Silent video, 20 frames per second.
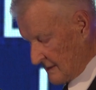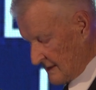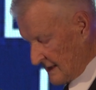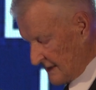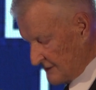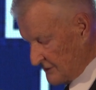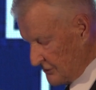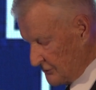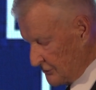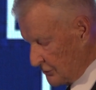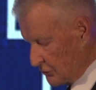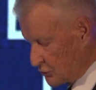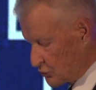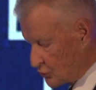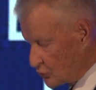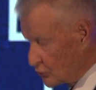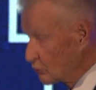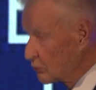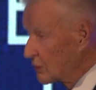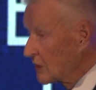that in the
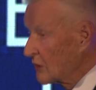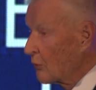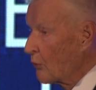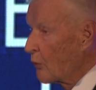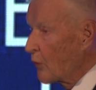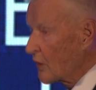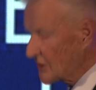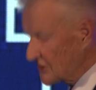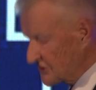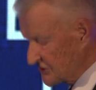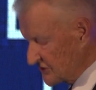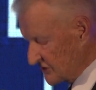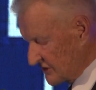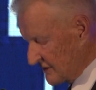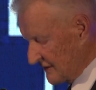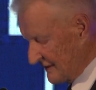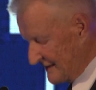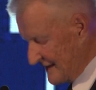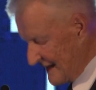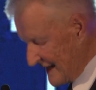truly
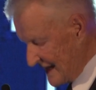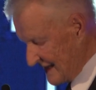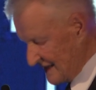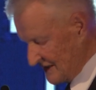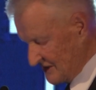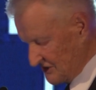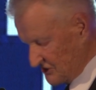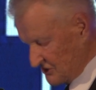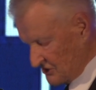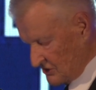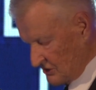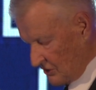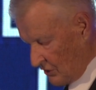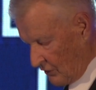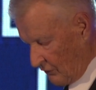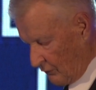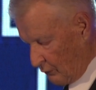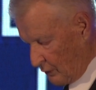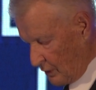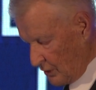worst days
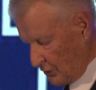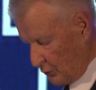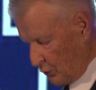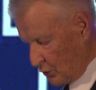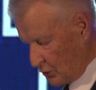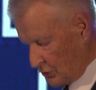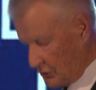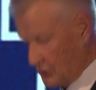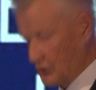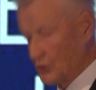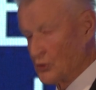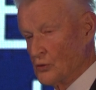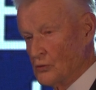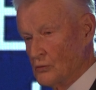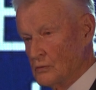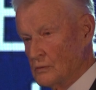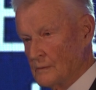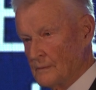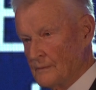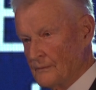of World War II,
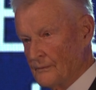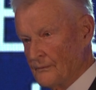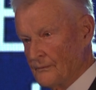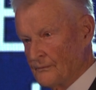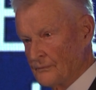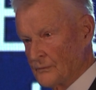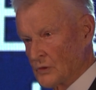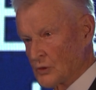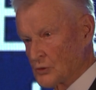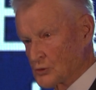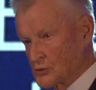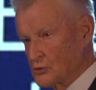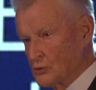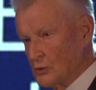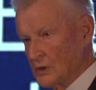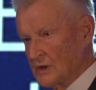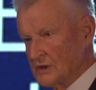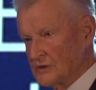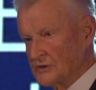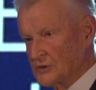
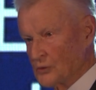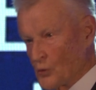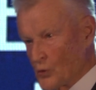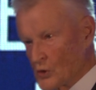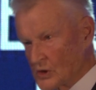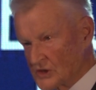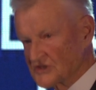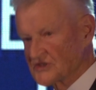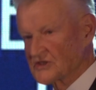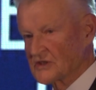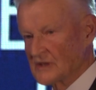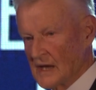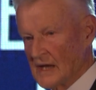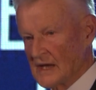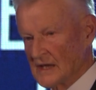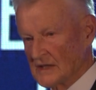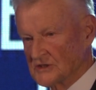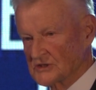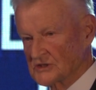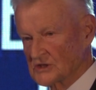truly in the worst
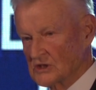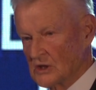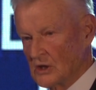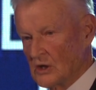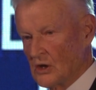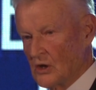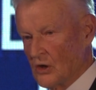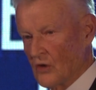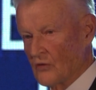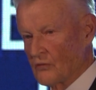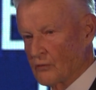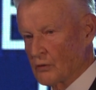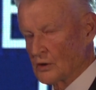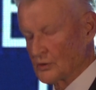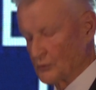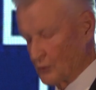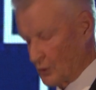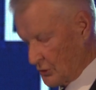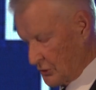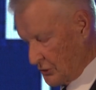days of
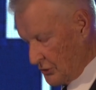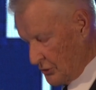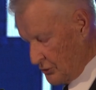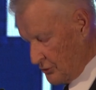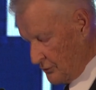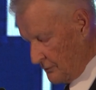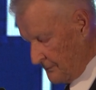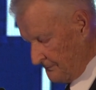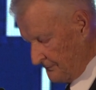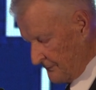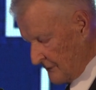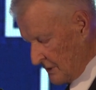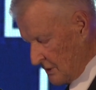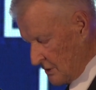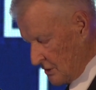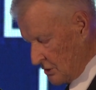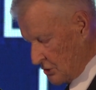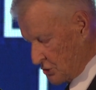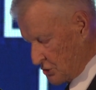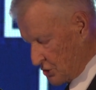World War II,
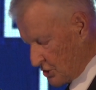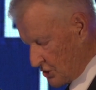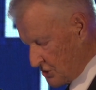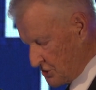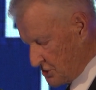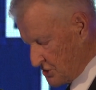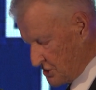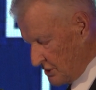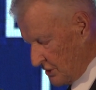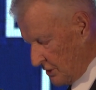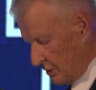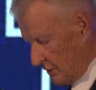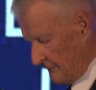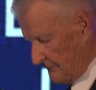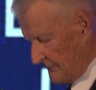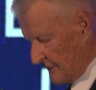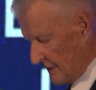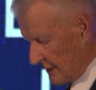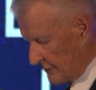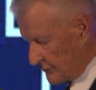Churchill
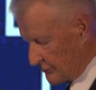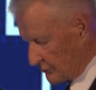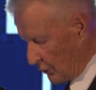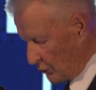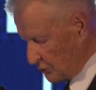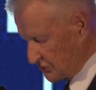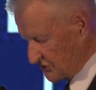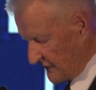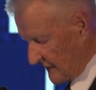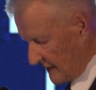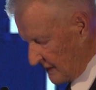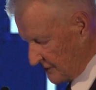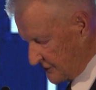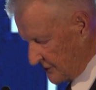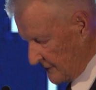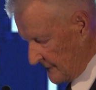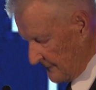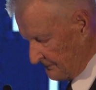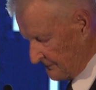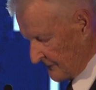and
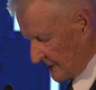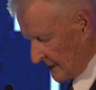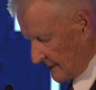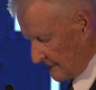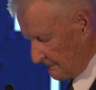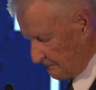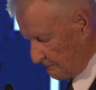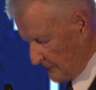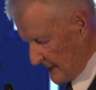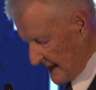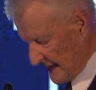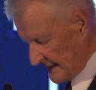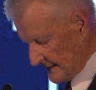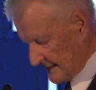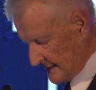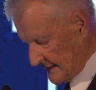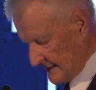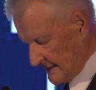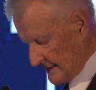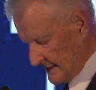Roosevelt
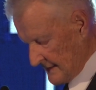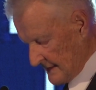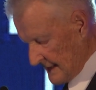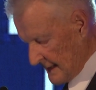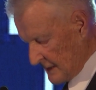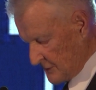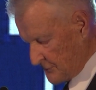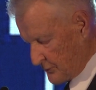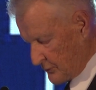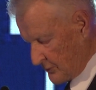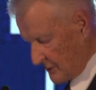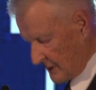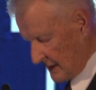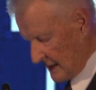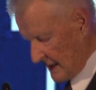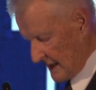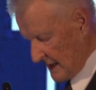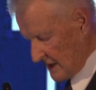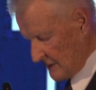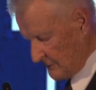met and
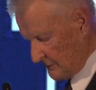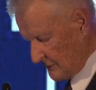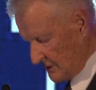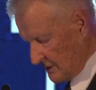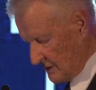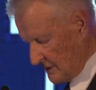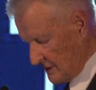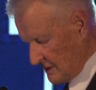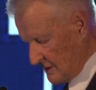proclaimed